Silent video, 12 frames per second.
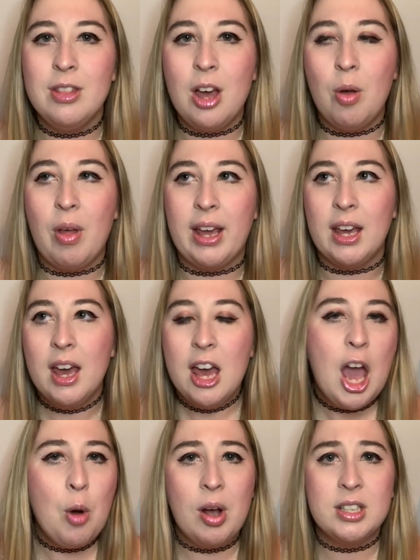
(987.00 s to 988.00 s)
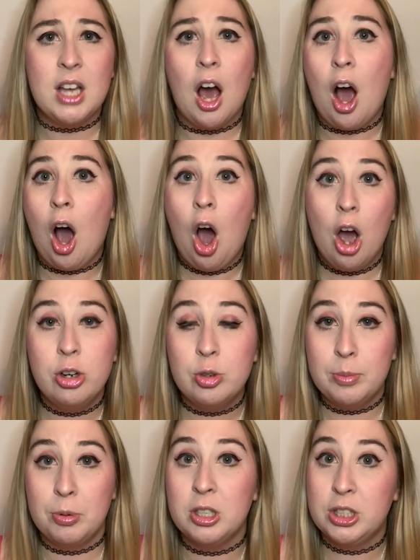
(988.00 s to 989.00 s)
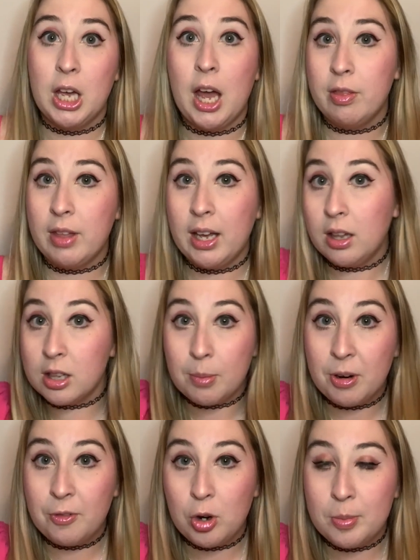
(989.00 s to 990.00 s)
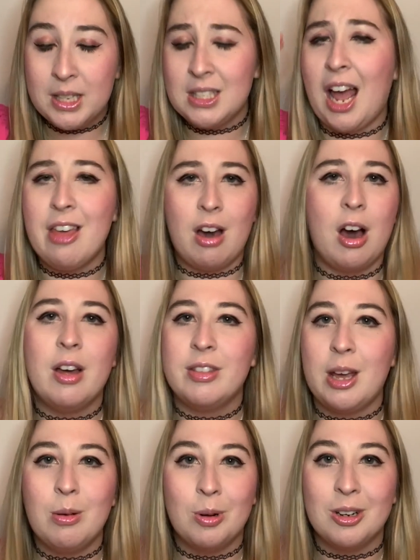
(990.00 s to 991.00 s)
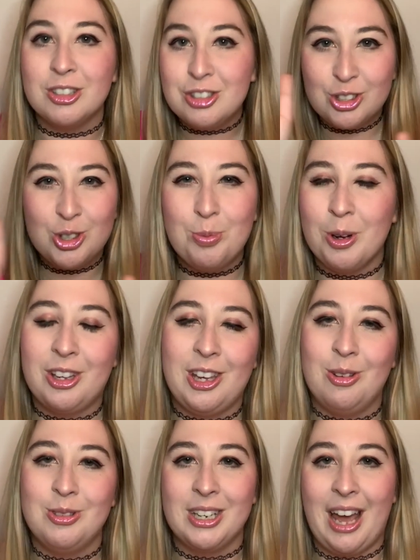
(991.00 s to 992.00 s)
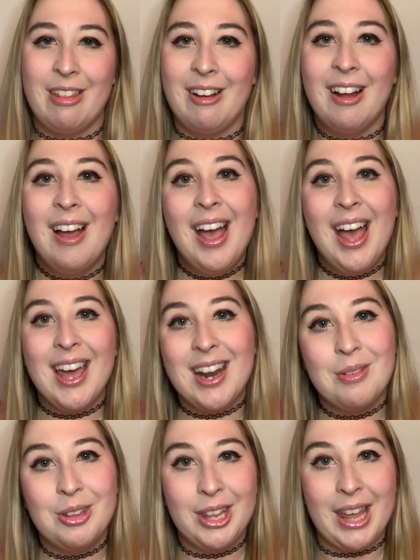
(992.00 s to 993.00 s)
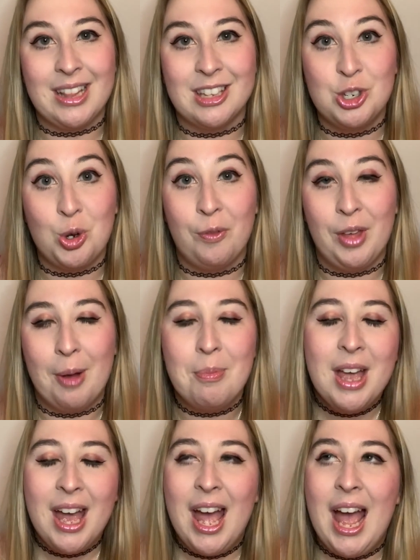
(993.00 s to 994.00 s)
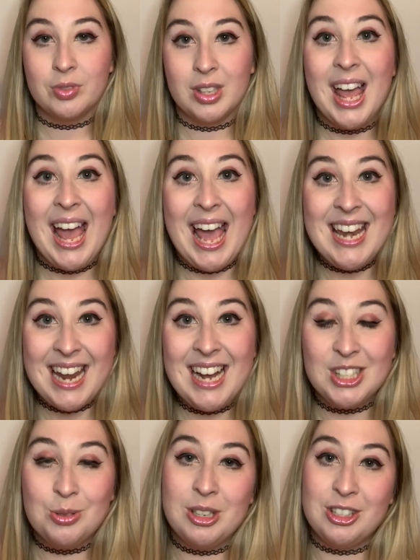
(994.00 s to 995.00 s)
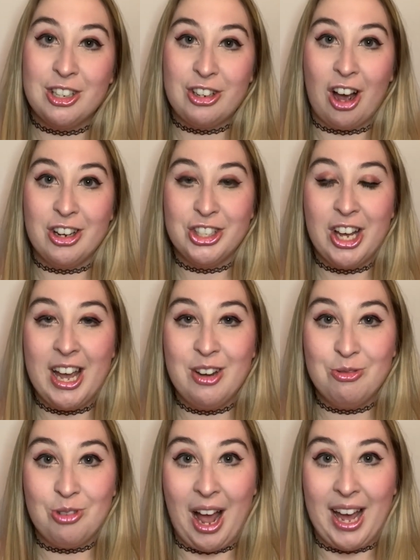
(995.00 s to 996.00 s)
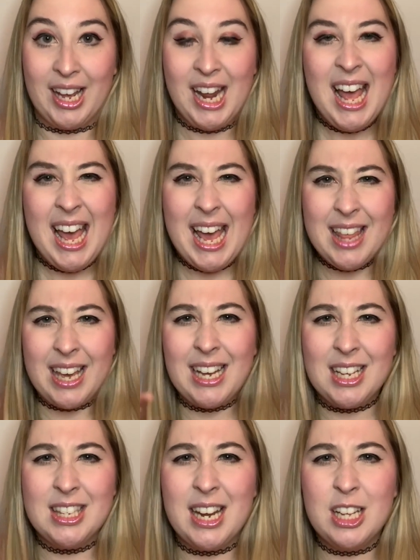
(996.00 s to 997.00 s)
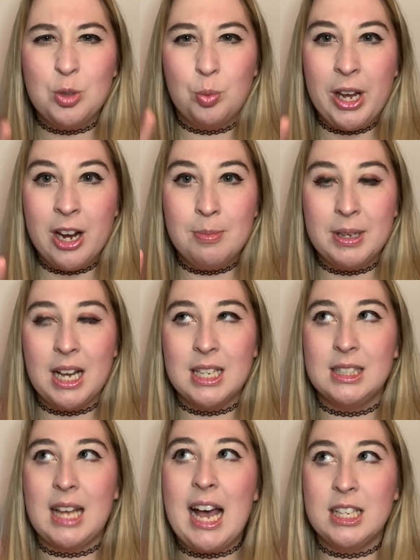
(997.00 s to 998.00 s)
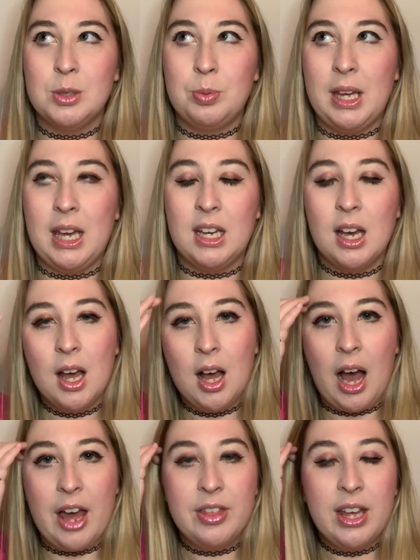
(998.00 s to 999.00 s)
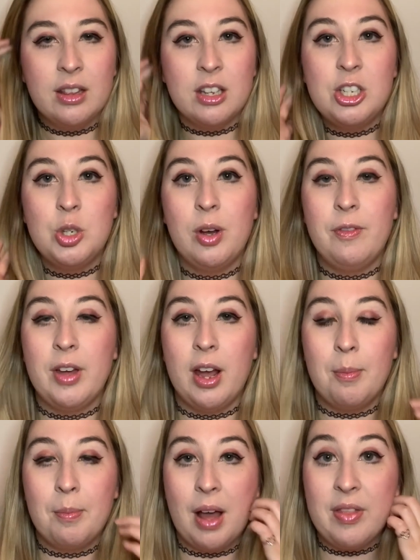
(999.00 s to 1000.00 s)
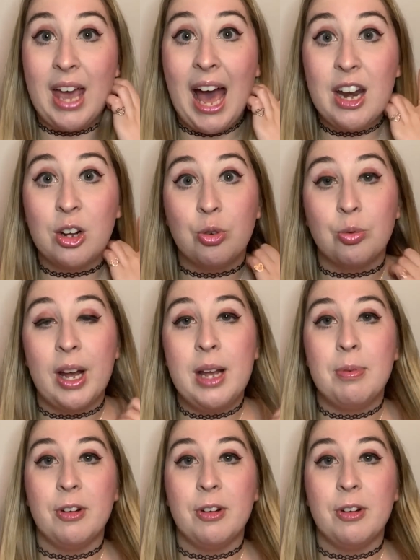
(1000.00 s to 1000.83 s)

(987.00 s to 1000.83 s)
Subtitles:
though, like, it wasn't 100% like the performance, I thought they were super cute together, and I really liked the two of them. And next was Natasha and Ryan. And like I said, it's weird because last week, I think the two of them, they had a great